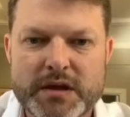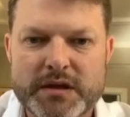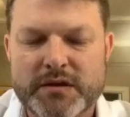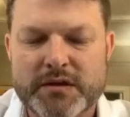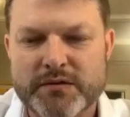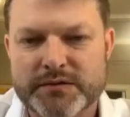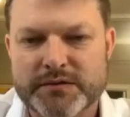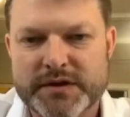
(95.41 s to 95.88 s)

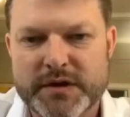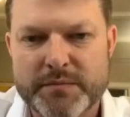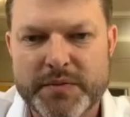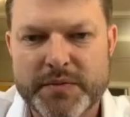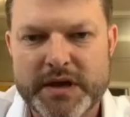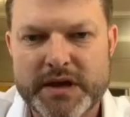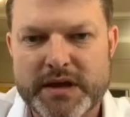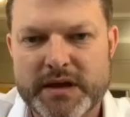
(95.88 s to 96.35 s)
You'd
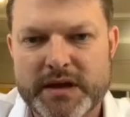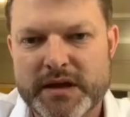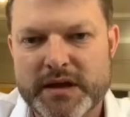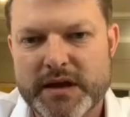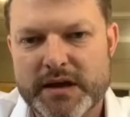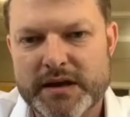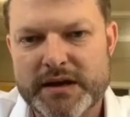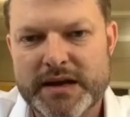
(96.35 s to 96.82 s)
also
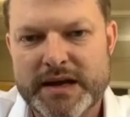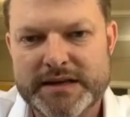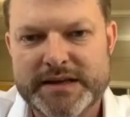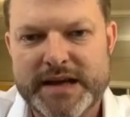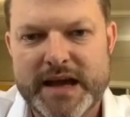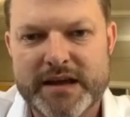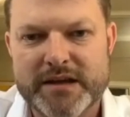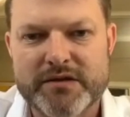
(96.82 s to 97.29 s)
be
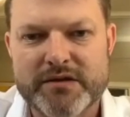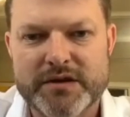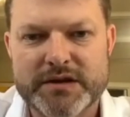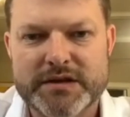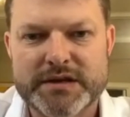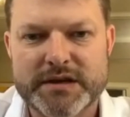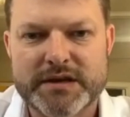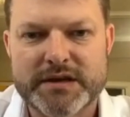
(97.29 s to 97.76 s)
less
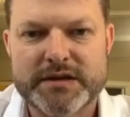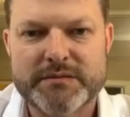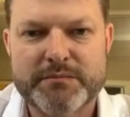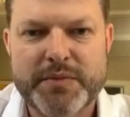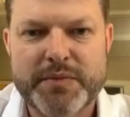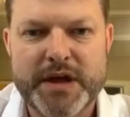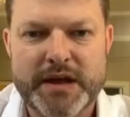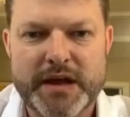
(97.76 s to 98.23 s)
accurate at
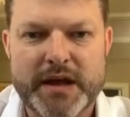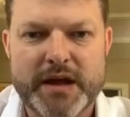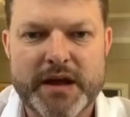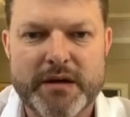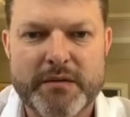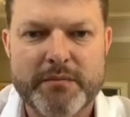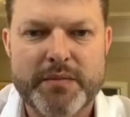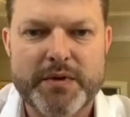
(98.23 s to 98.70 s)

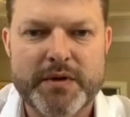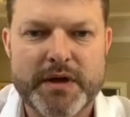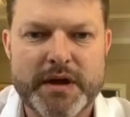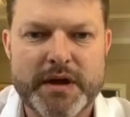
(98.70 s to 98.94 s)
picking up